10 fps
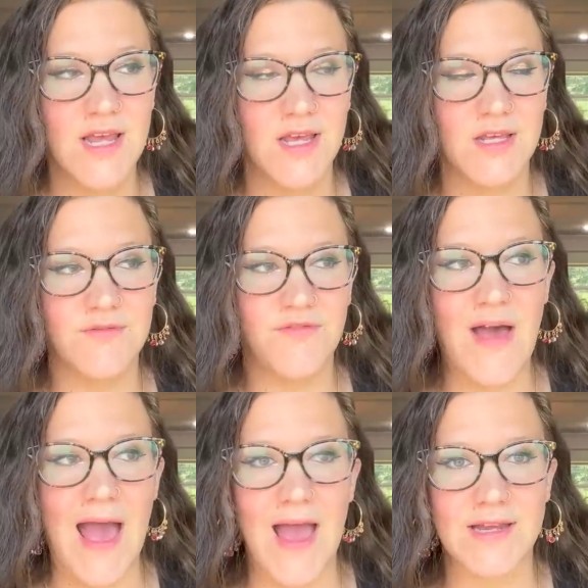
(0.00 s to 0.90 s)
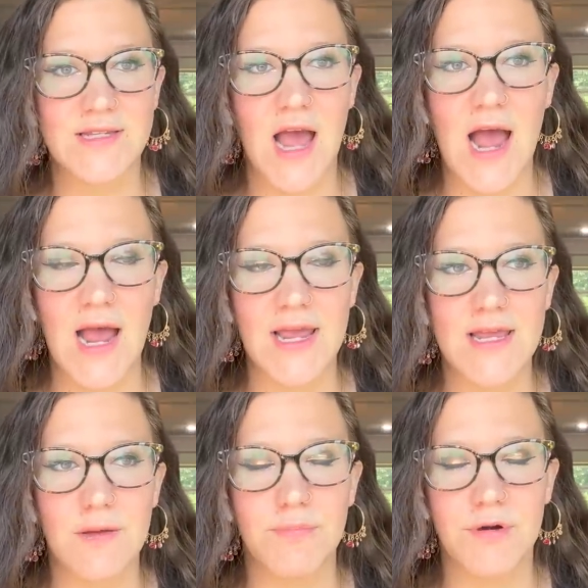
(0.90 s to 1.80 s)
In fact,
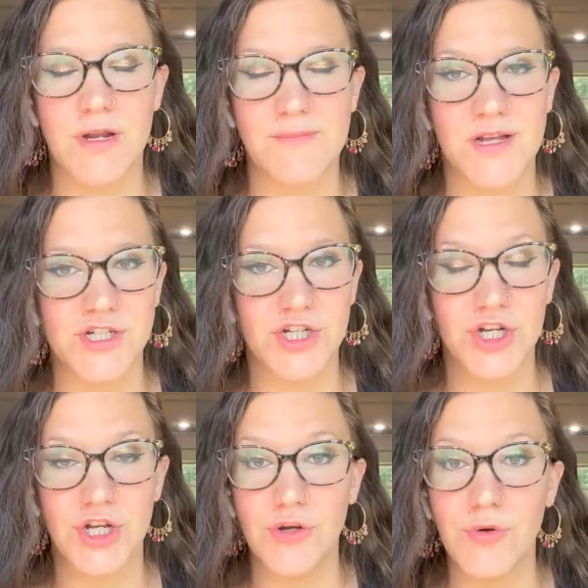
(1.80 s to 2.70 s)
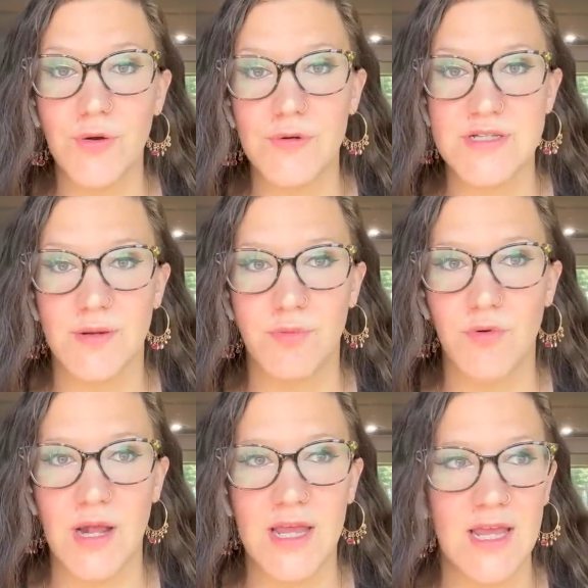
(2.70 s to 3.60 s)
I pretty much knew it was a
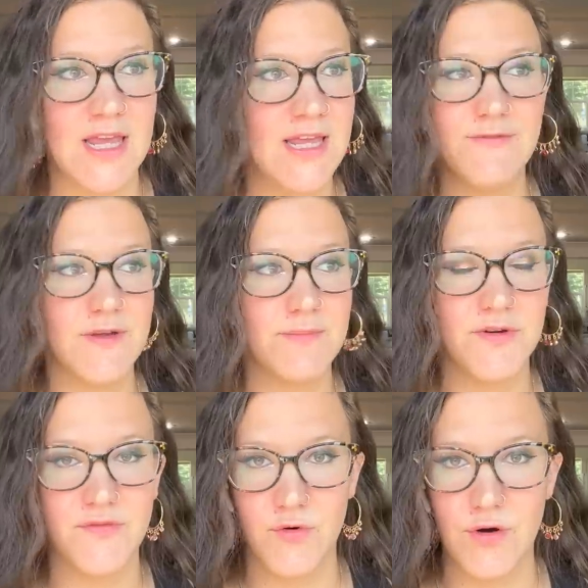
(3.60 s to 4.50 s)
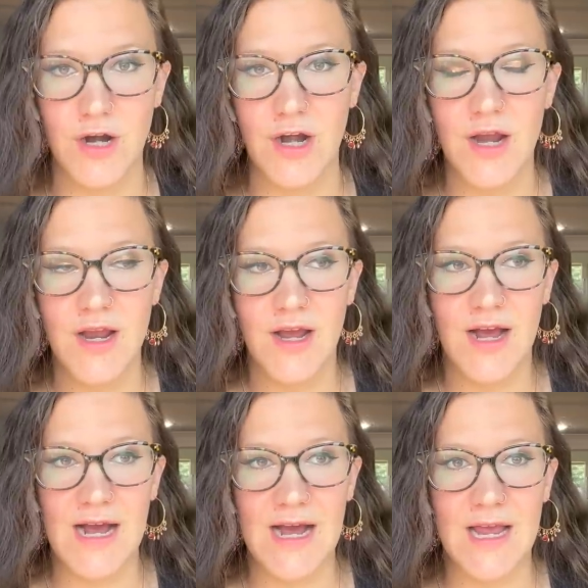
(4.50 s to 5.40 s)
boy even before
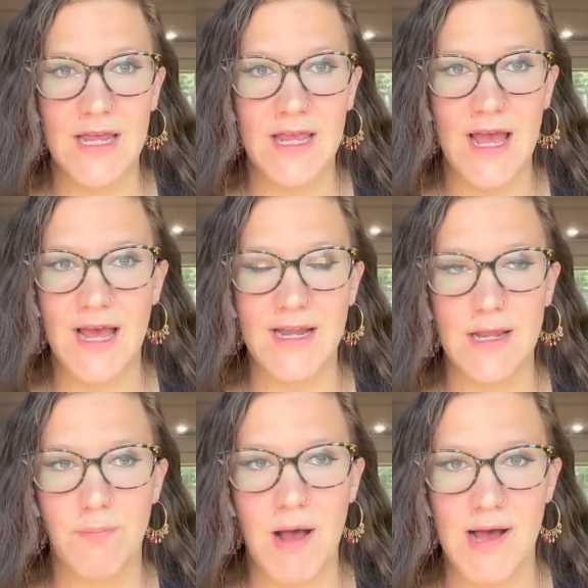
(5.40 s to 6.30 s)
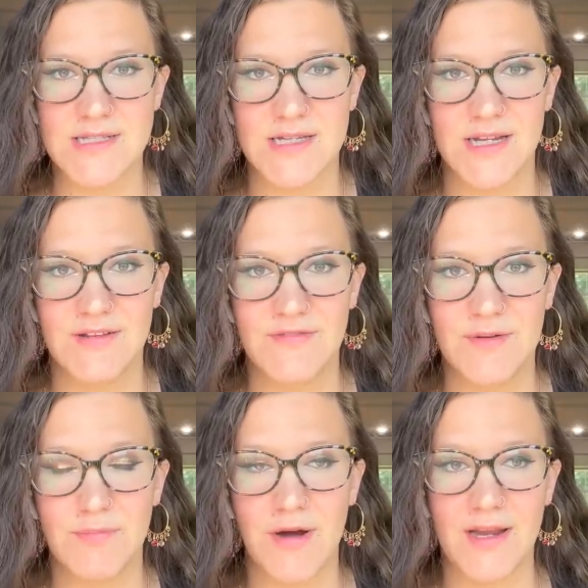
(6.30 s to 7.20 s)
I had a positive
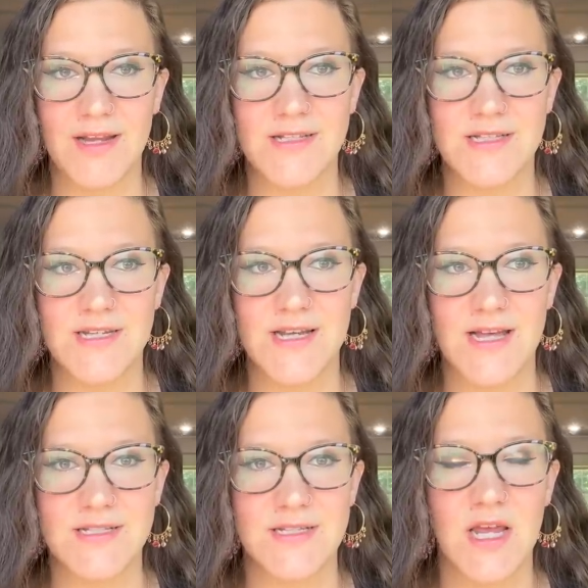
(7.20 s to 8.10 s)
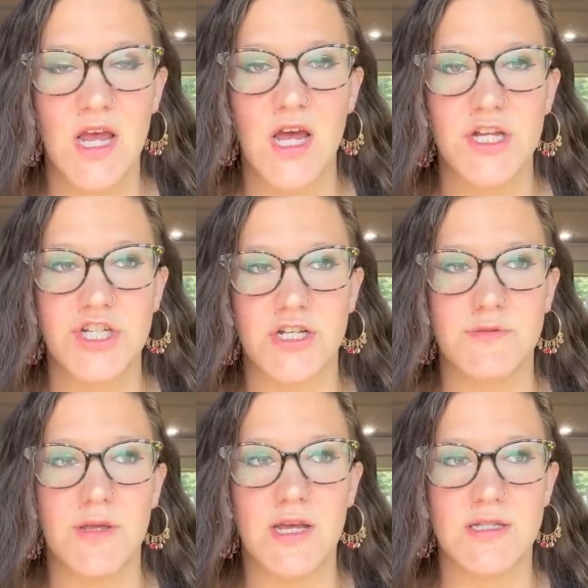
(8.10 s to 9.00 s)
pregnancy test, just
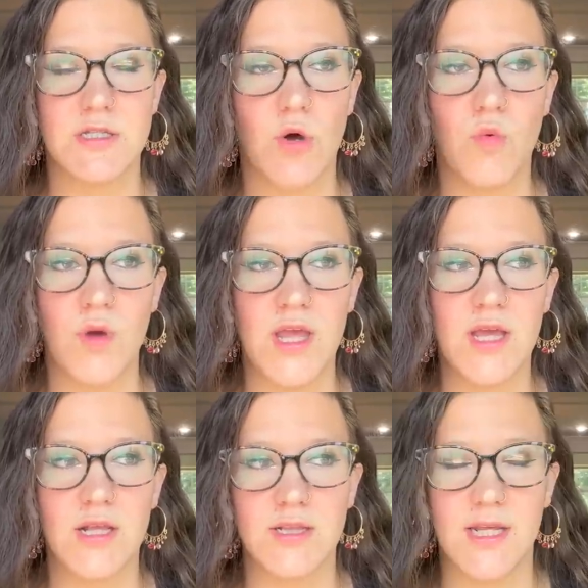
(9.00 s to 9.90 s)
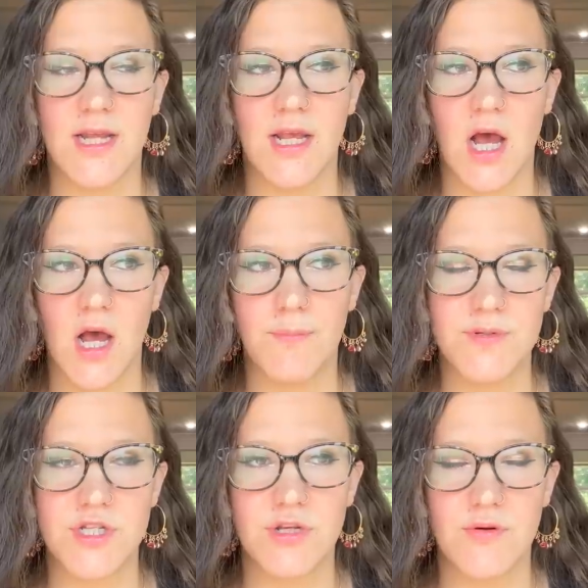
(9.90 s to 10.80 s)
because the week leading
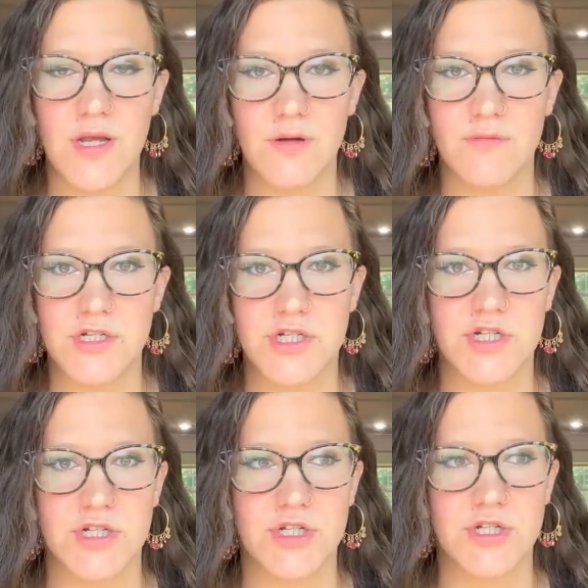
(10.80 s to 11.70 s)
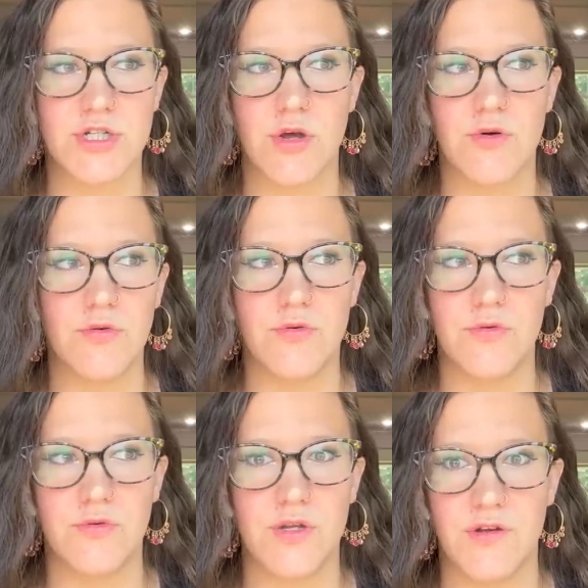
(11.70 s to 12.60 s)
up to it was just
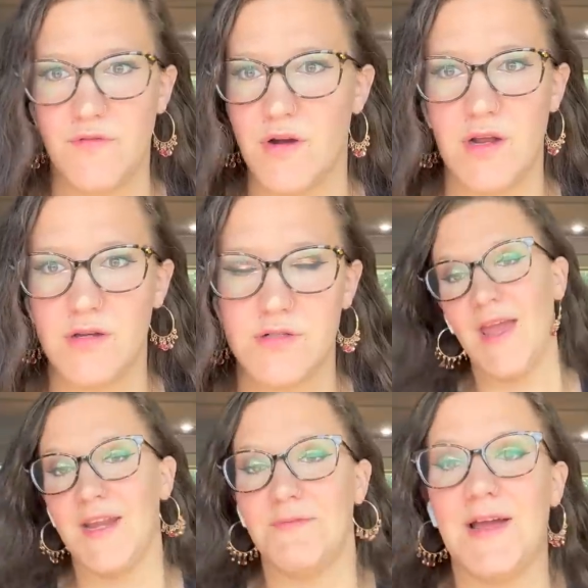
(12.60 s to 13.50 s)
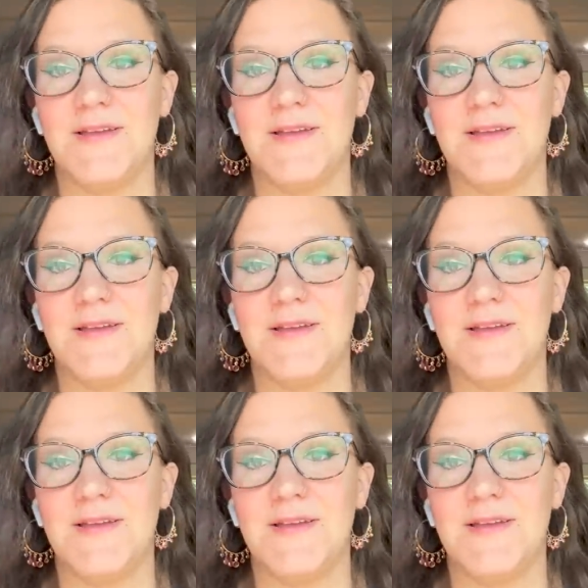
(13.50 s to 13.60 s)
so different. Anyway,